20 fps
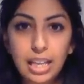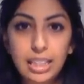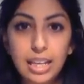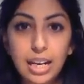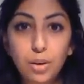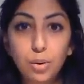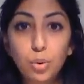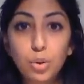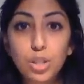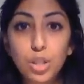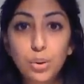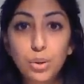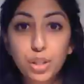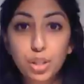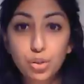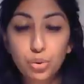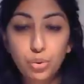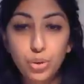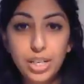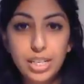They're also
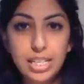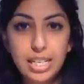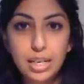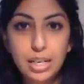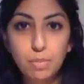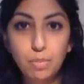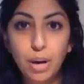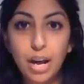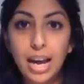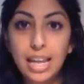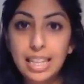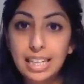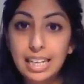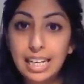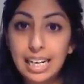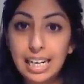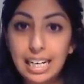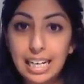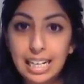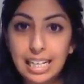excreted by the
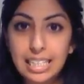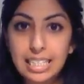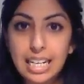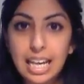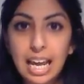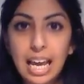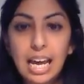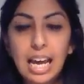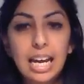kidneys,